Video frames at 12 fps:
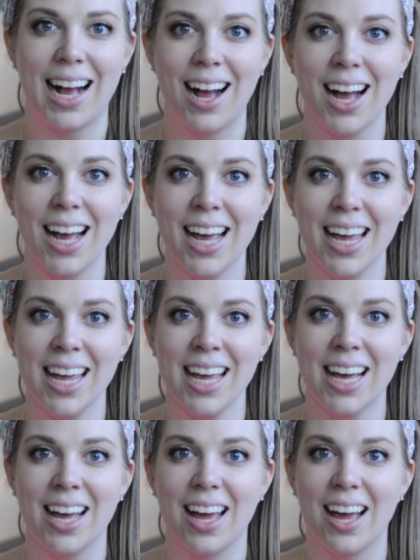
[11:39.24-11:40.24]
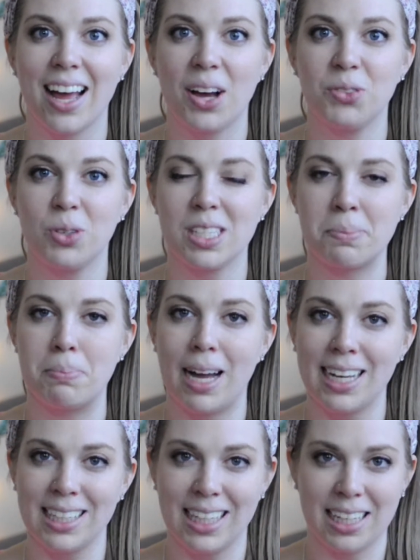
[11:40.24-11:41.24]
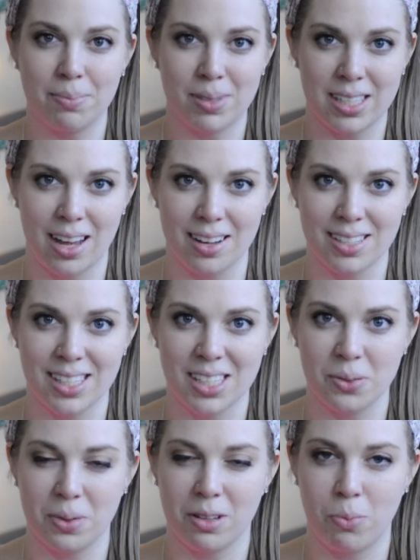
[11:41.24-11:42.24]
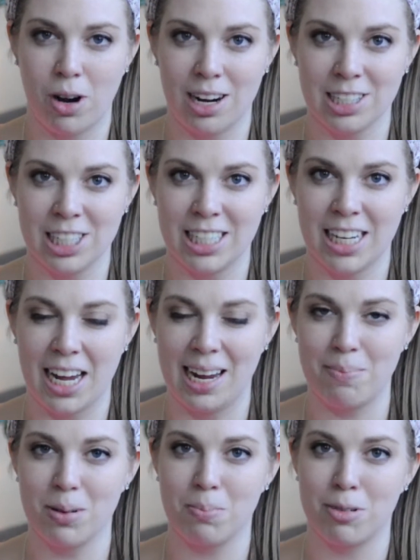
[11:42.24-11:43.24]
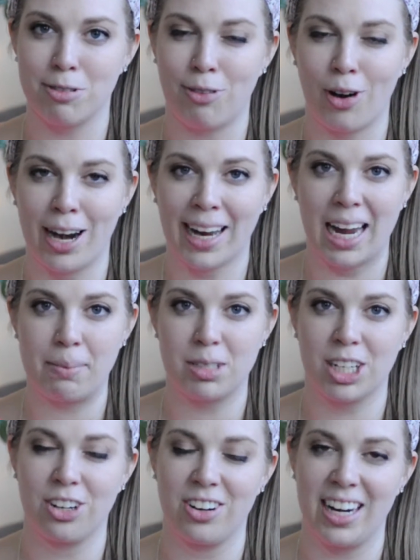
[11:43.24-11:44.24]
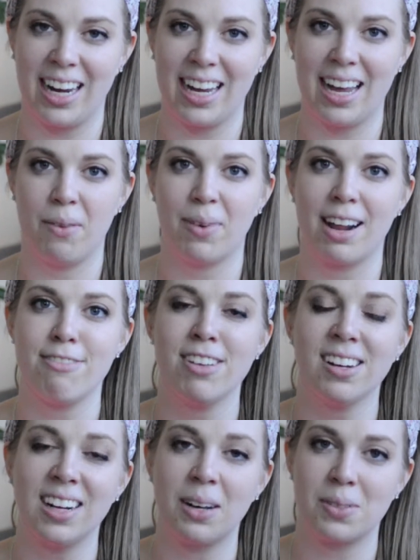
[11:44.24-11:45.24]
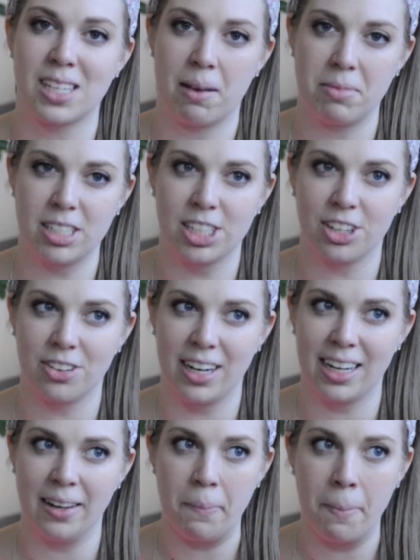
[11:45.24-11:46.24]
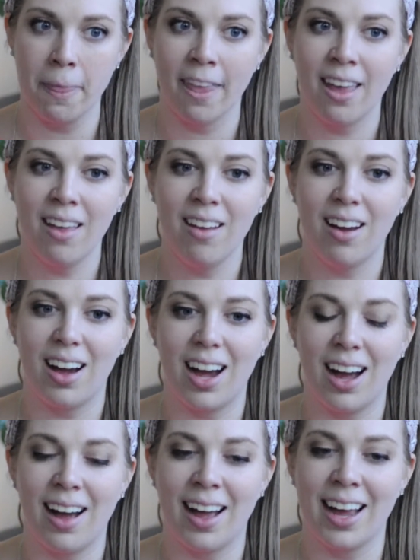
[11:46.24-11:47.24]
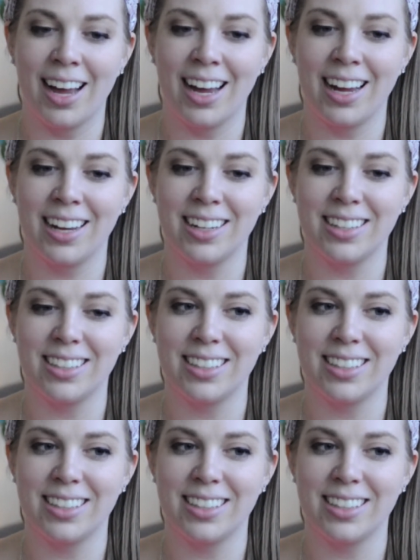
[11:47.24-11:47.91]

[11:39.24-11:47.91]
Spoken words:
I was mildly obsessed with washi tape before I came to Korea, and when I found out I was coming to Korea, I